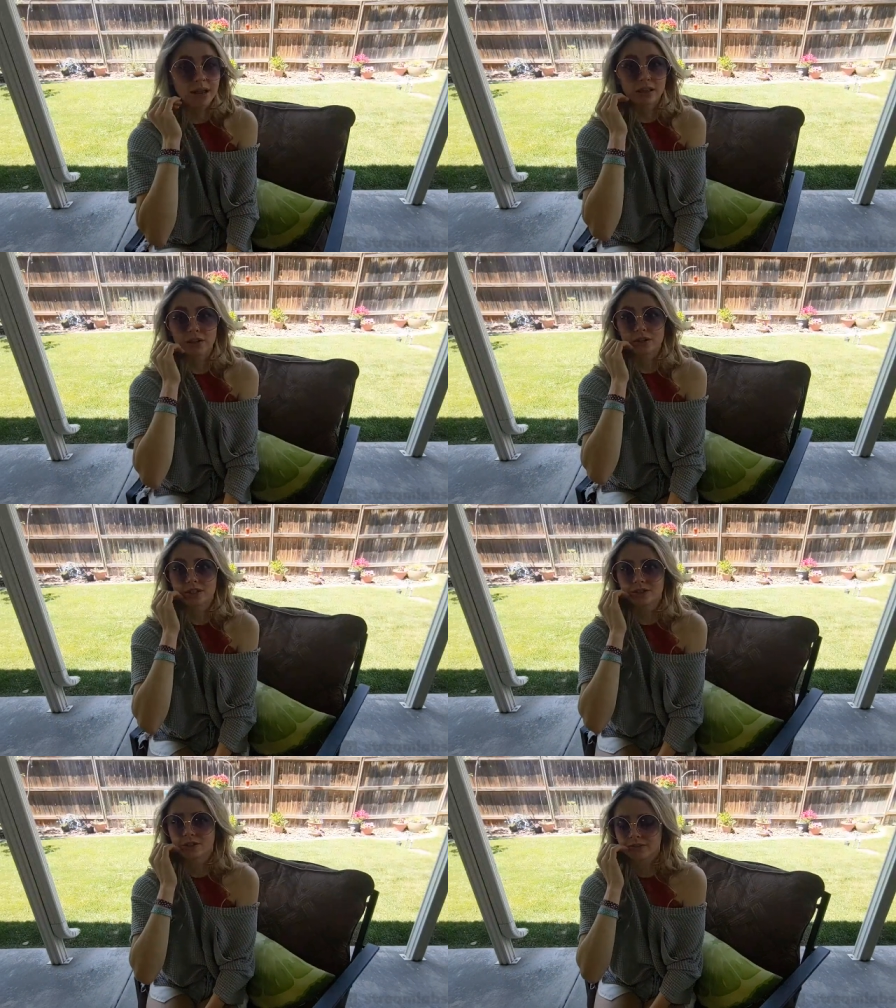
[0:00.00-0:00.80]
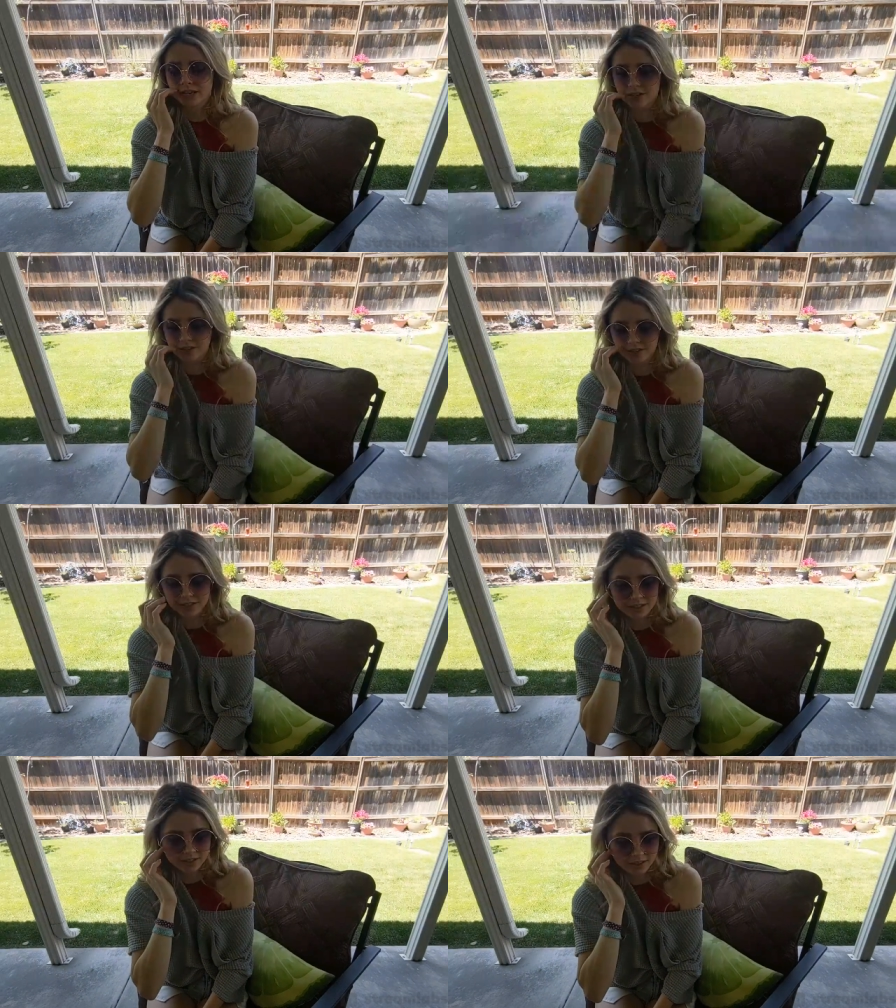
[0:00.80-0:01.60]
my alerts and
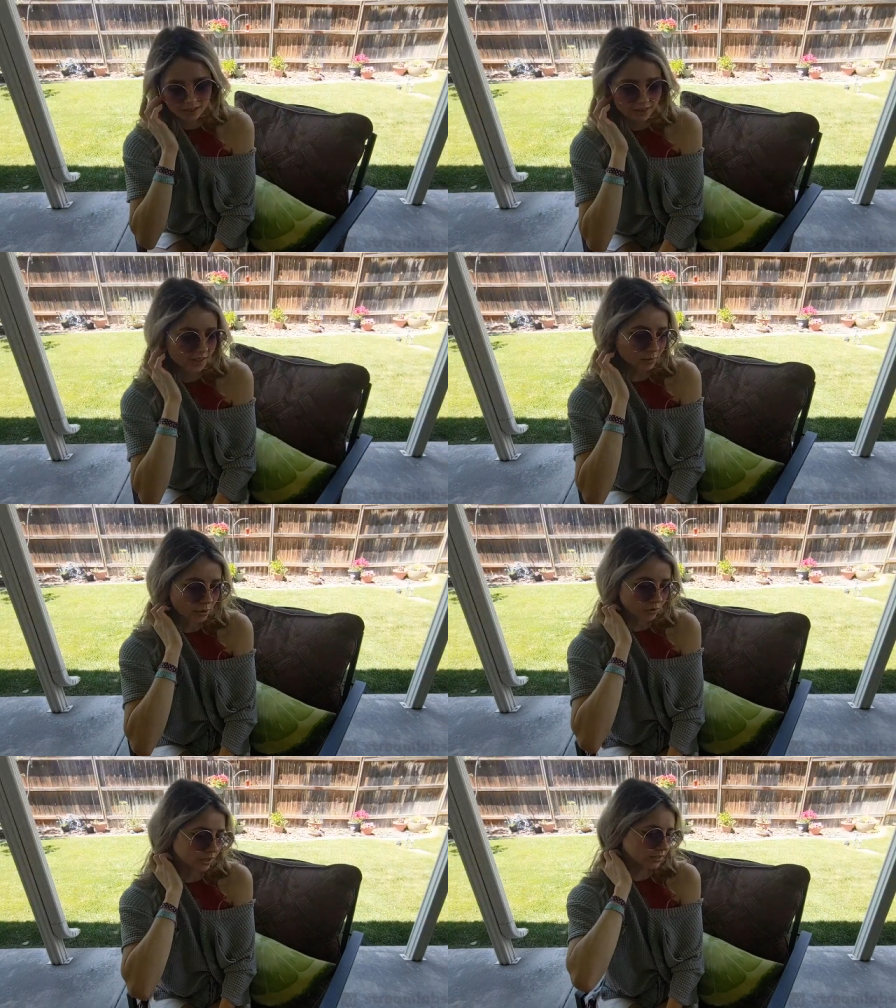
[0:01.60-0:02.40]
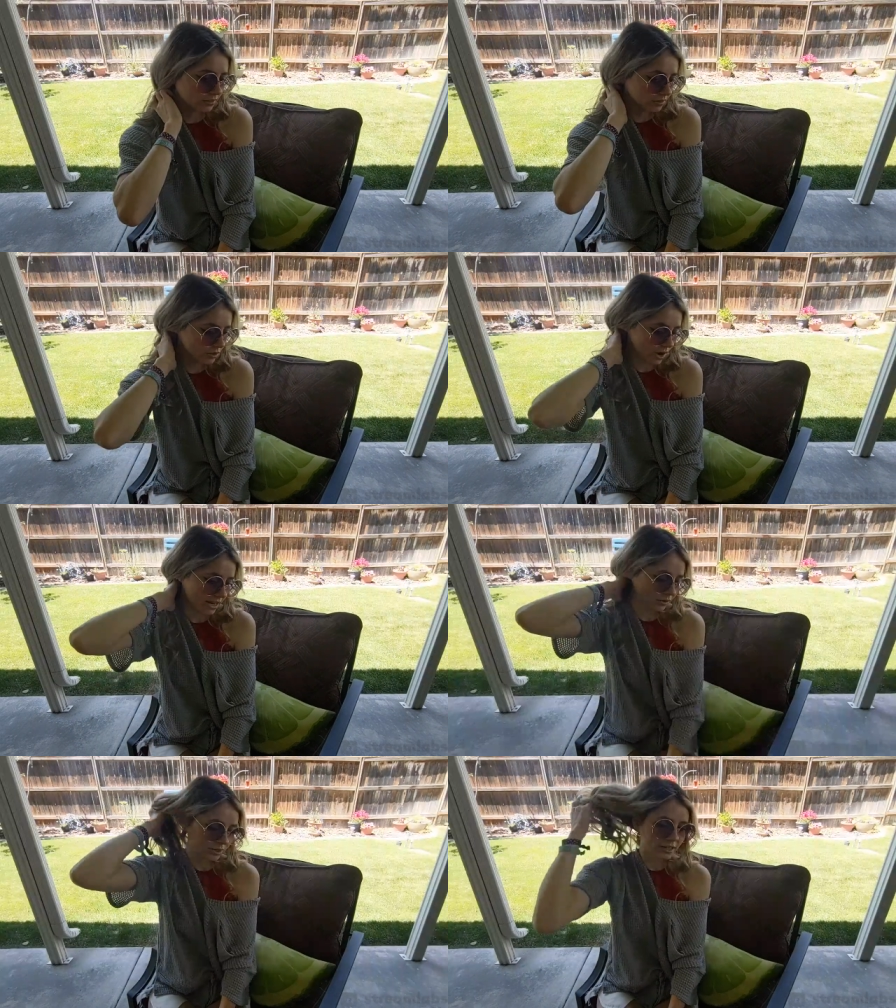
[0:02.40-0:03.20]
notifications because they're broken, so
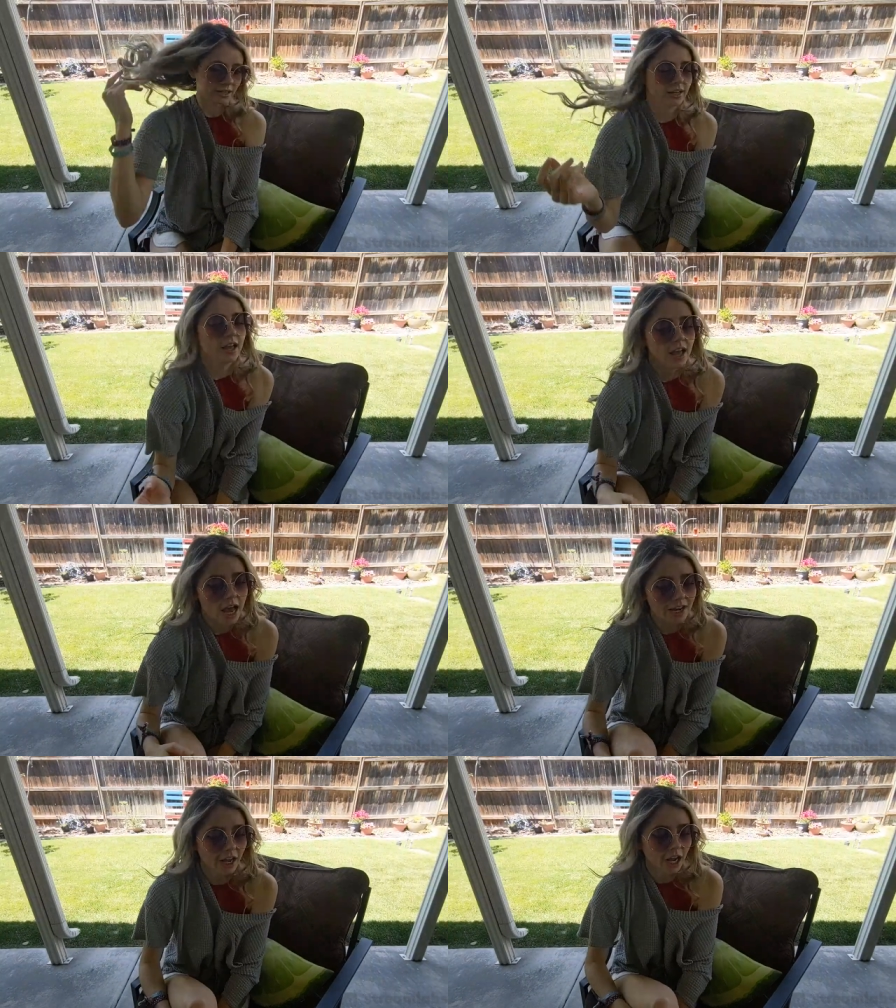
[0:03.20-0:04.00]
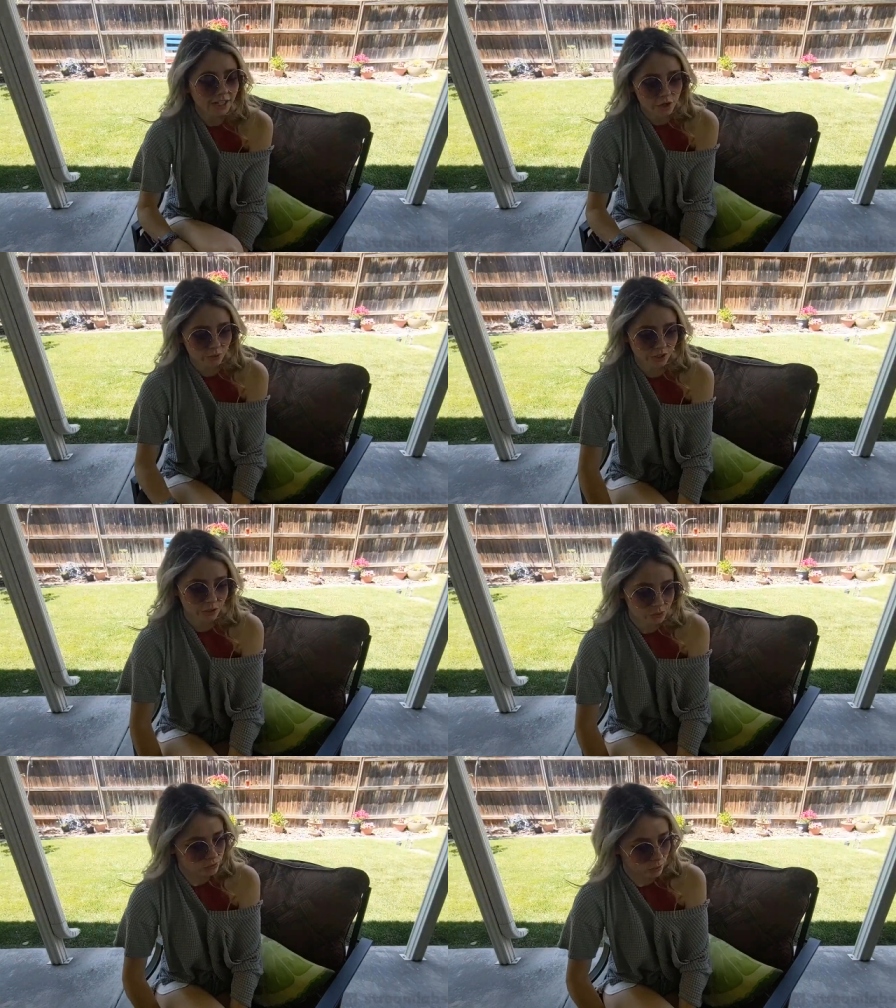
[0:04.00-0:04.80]
I don't get a an audio
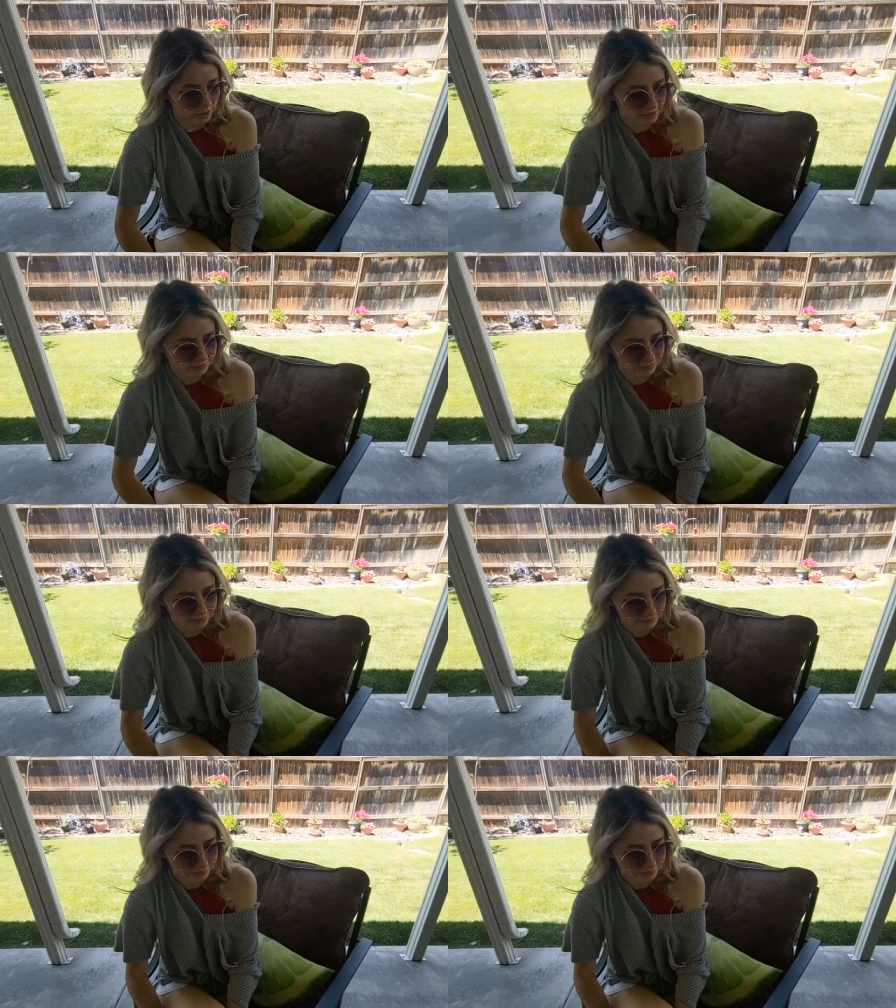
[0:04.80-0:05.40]
cue for it.